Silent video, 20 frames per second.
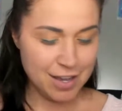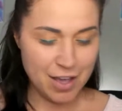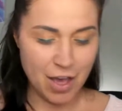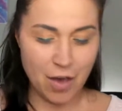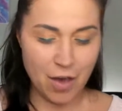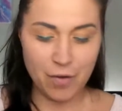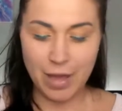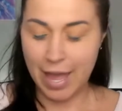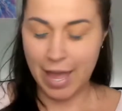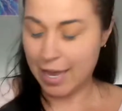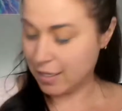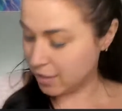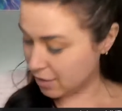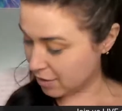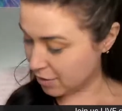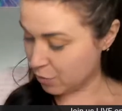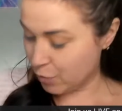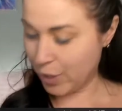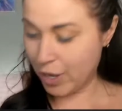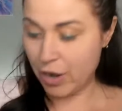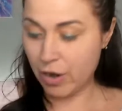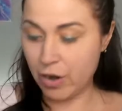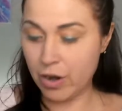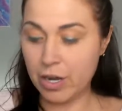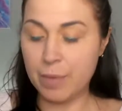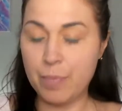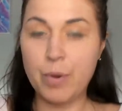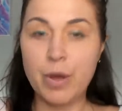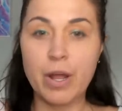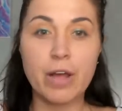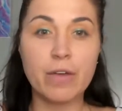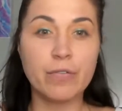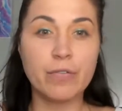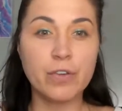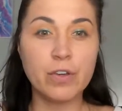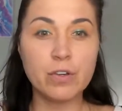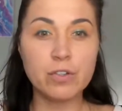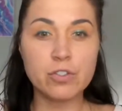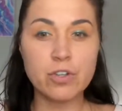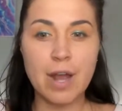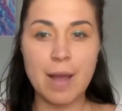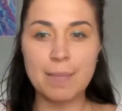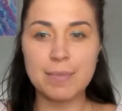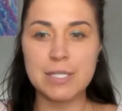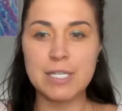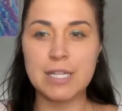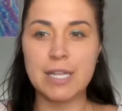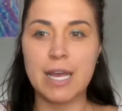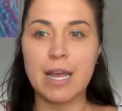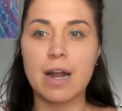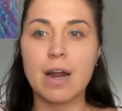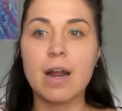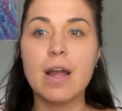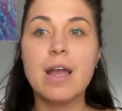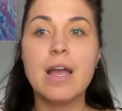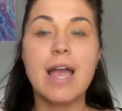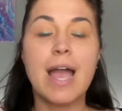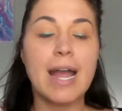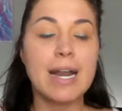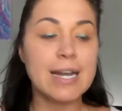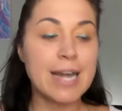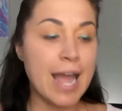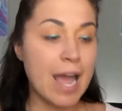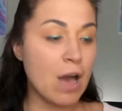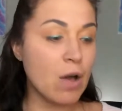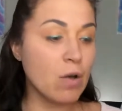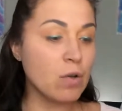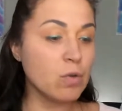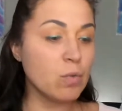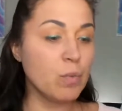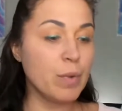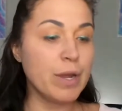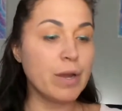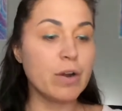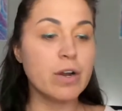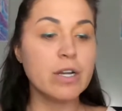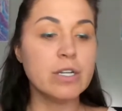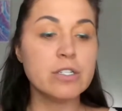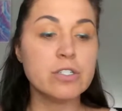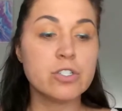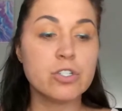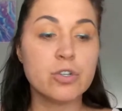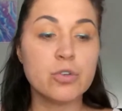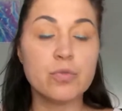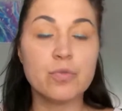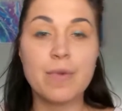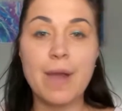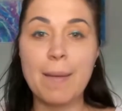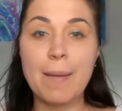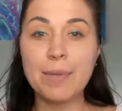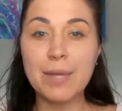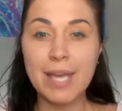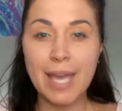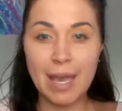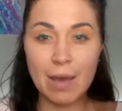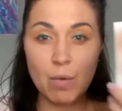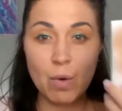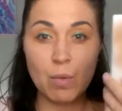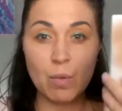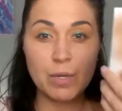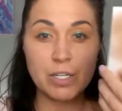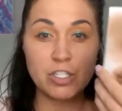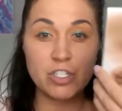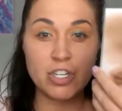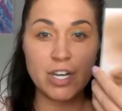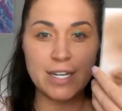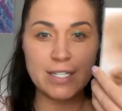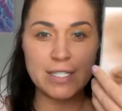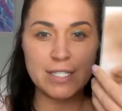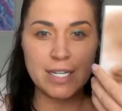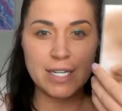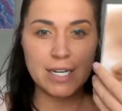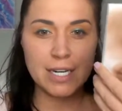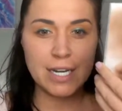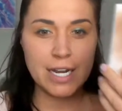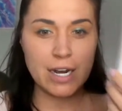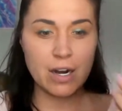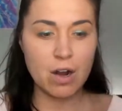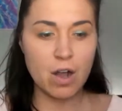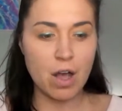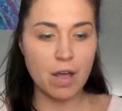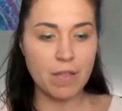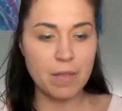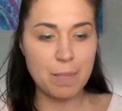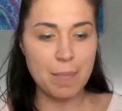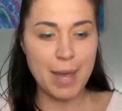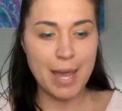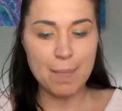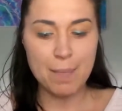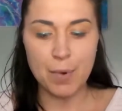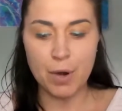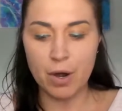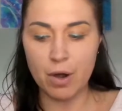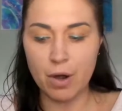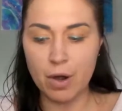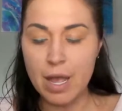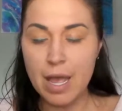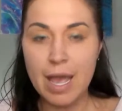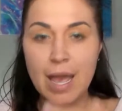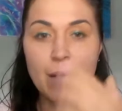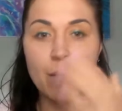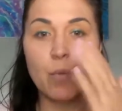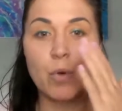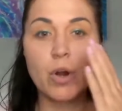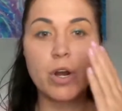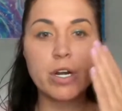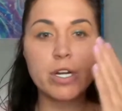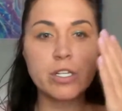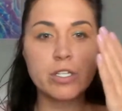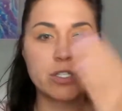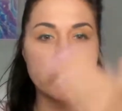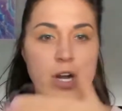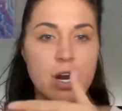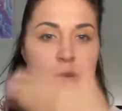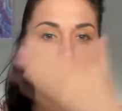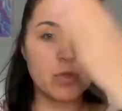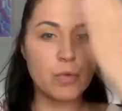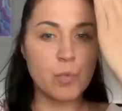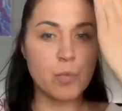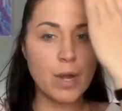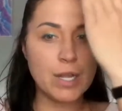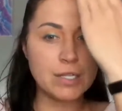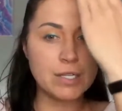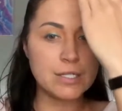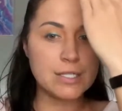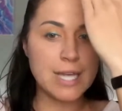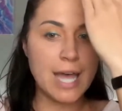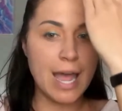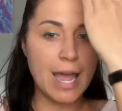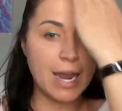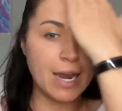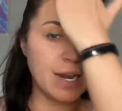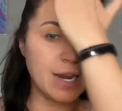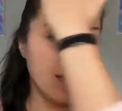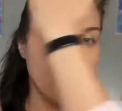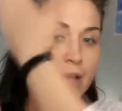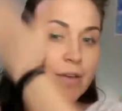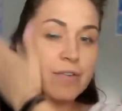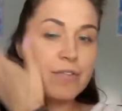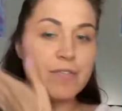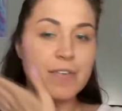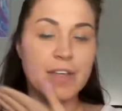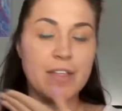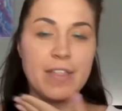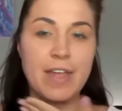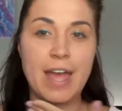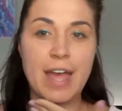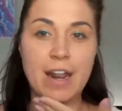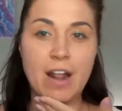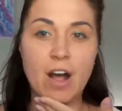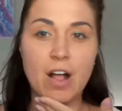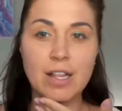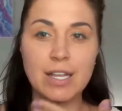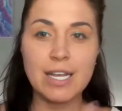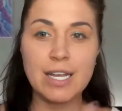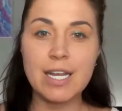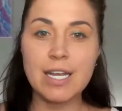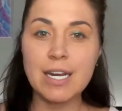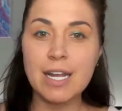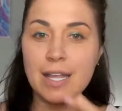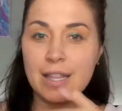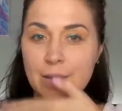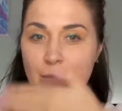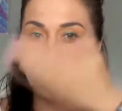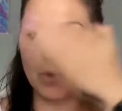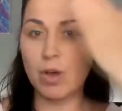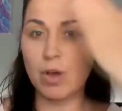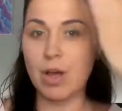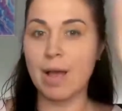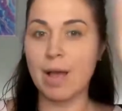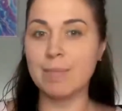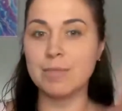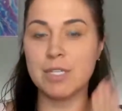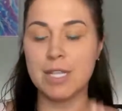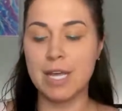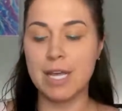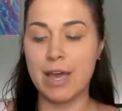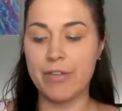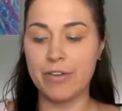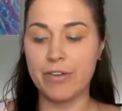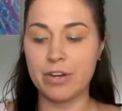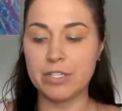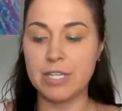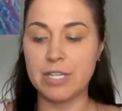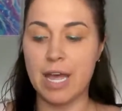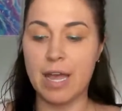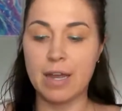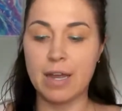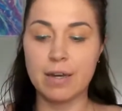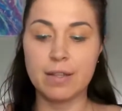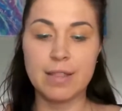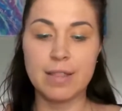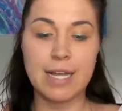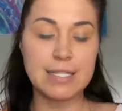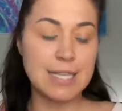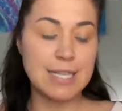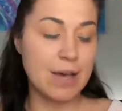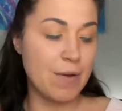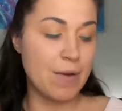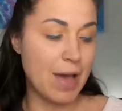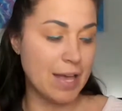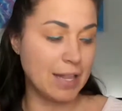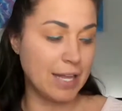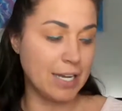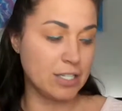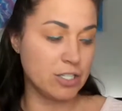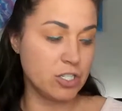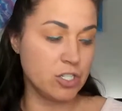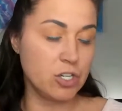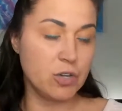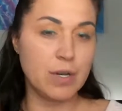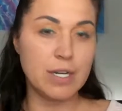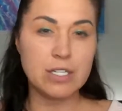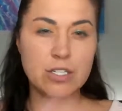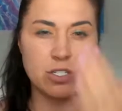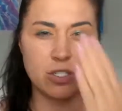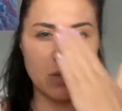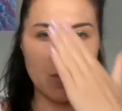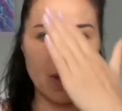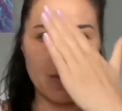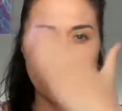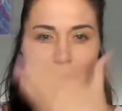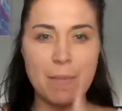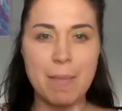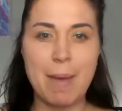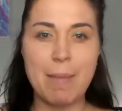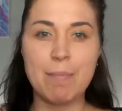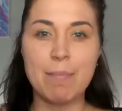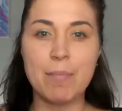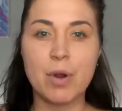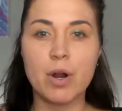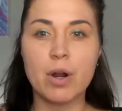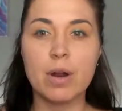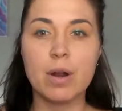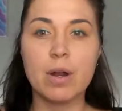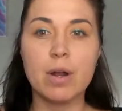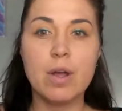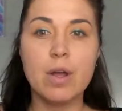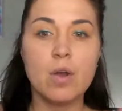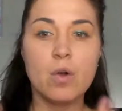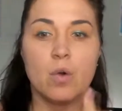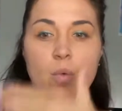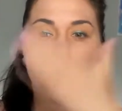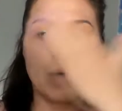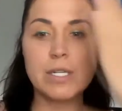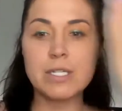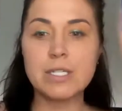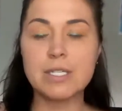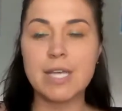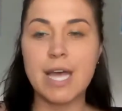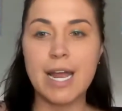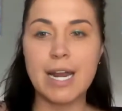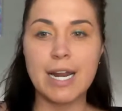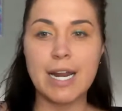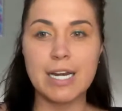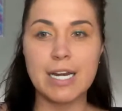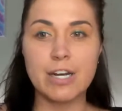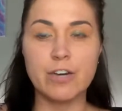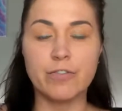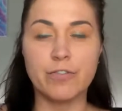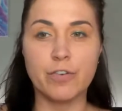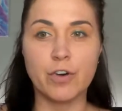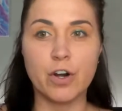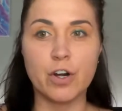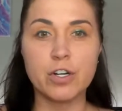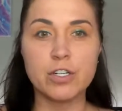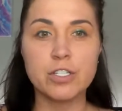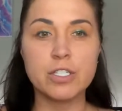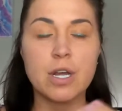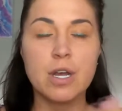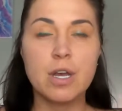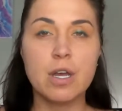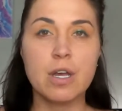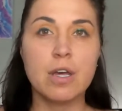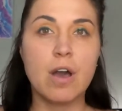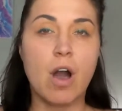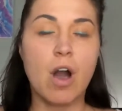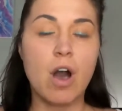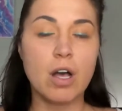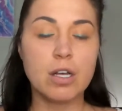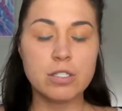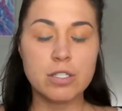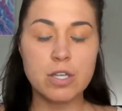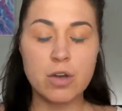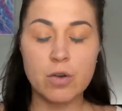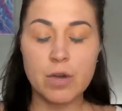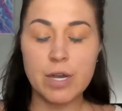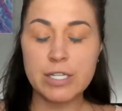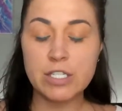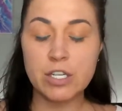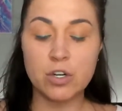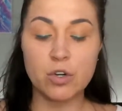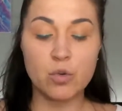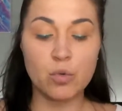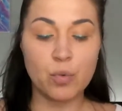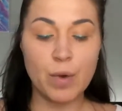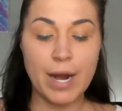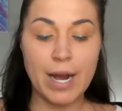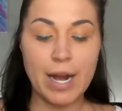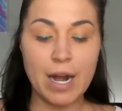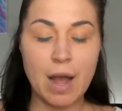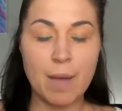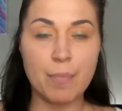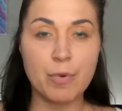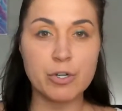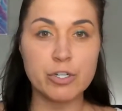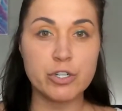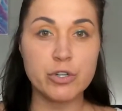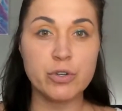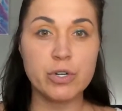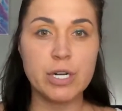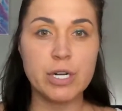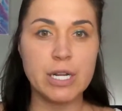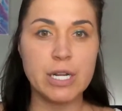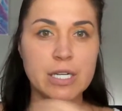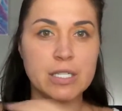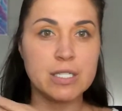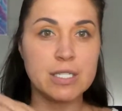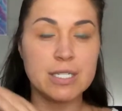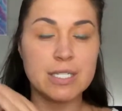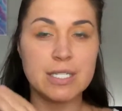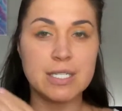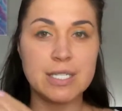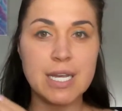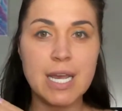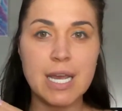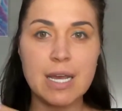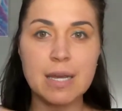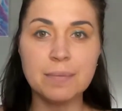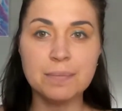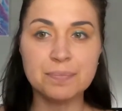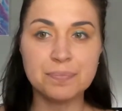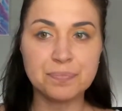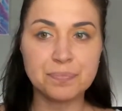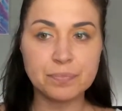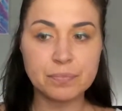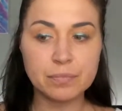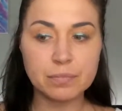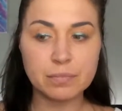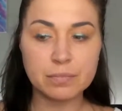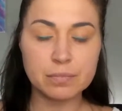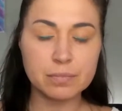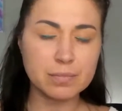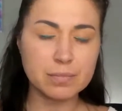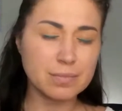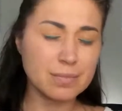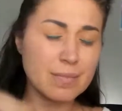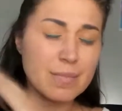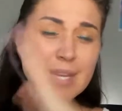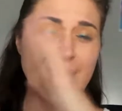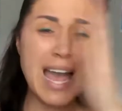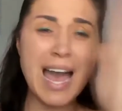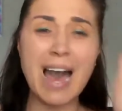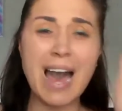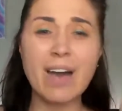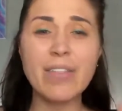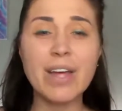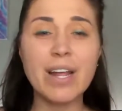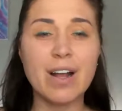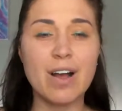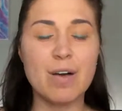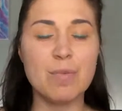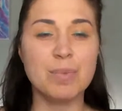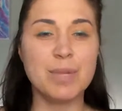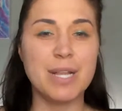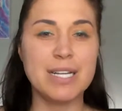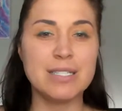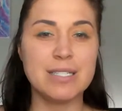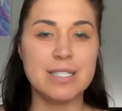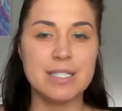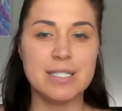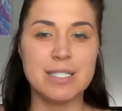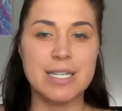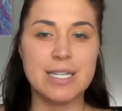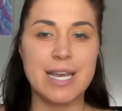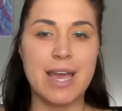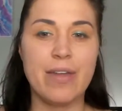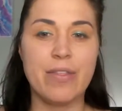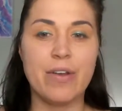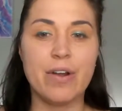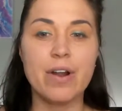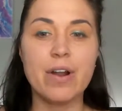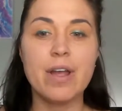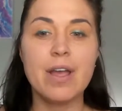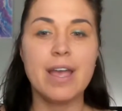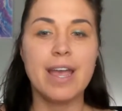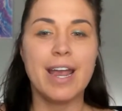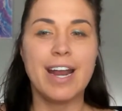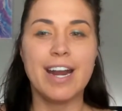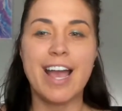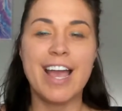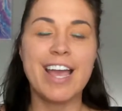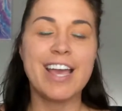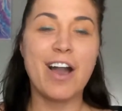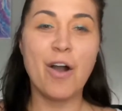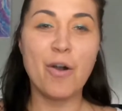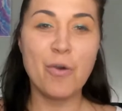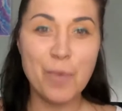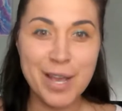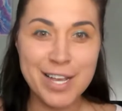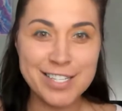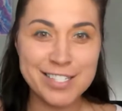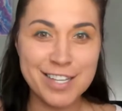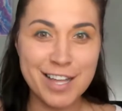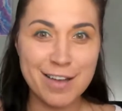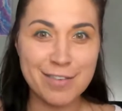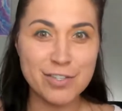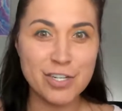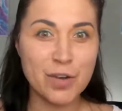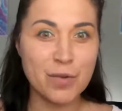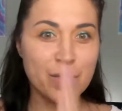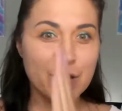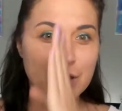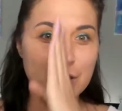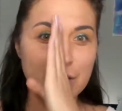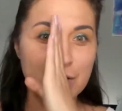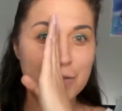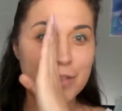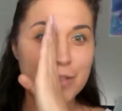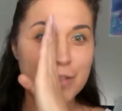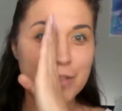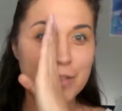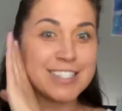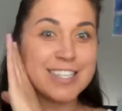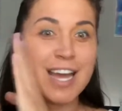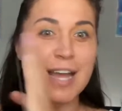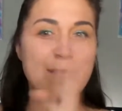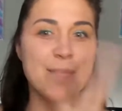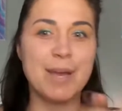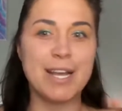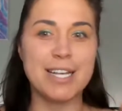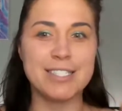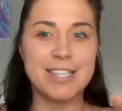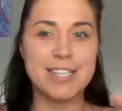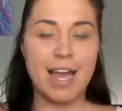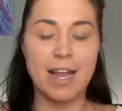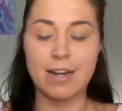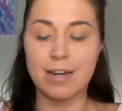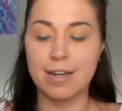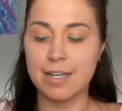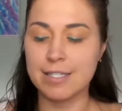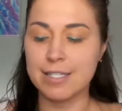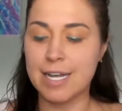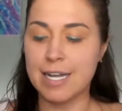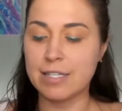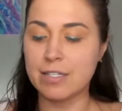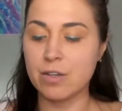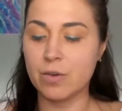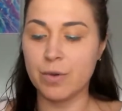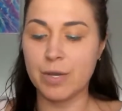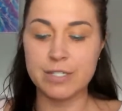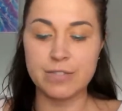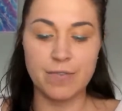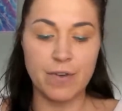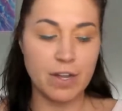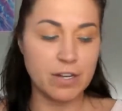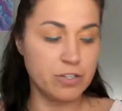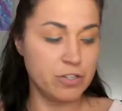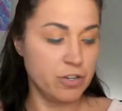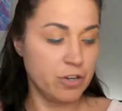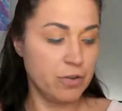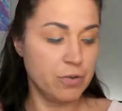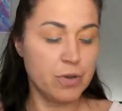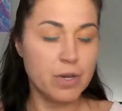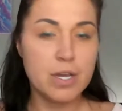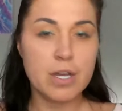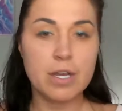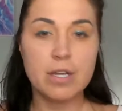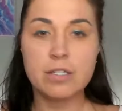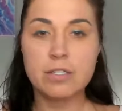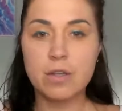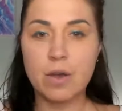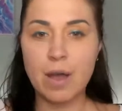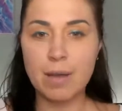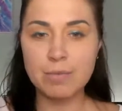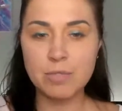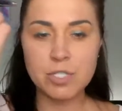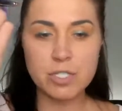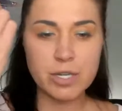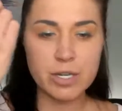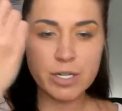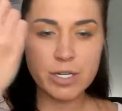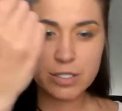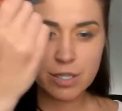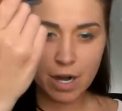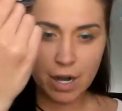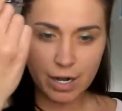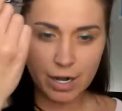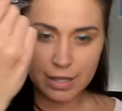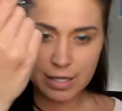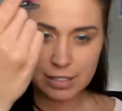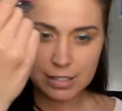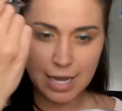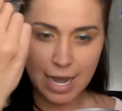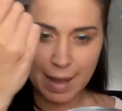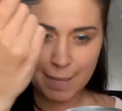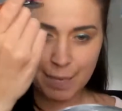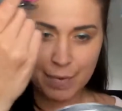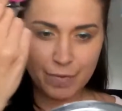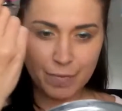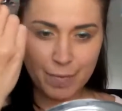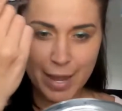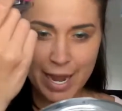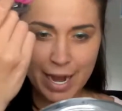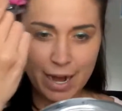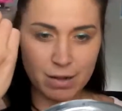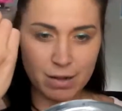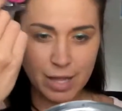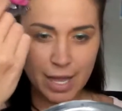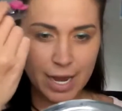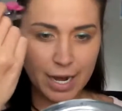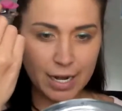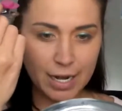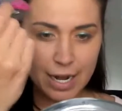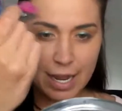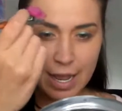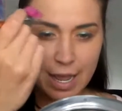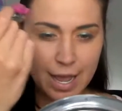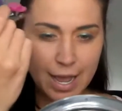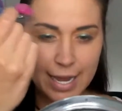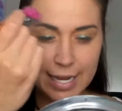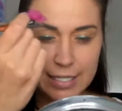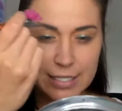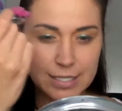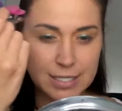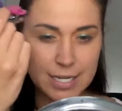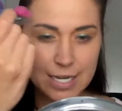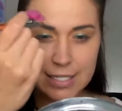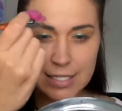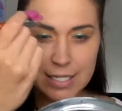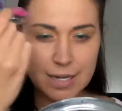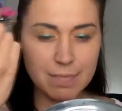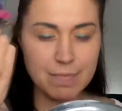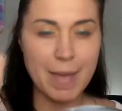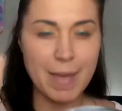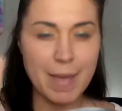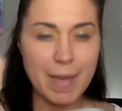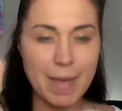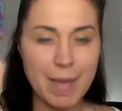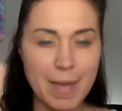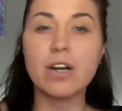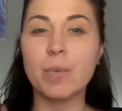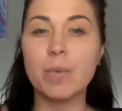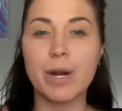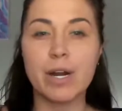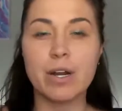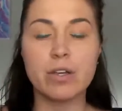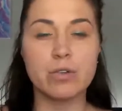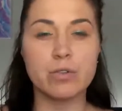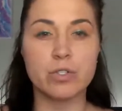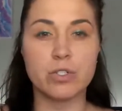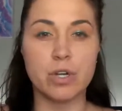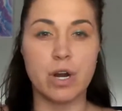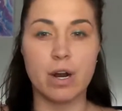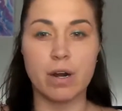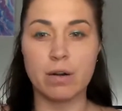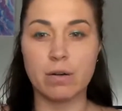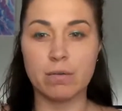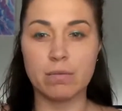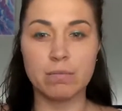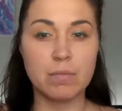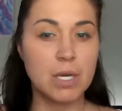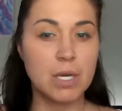Okay, we are going to put a few drops in there. And now we are going to replicate what we just did here on the paper. And we're going to start with one side, fill that all in, and then we'll come to the other side. That's how I like to do it, just so I remember which side I did first. Also, it's a great opportunity to see how that all blends in together. And I always love showing you like a side by side because that's always fun too. So I'm just going to start at the top of my hairline. It doesn't matter where you start.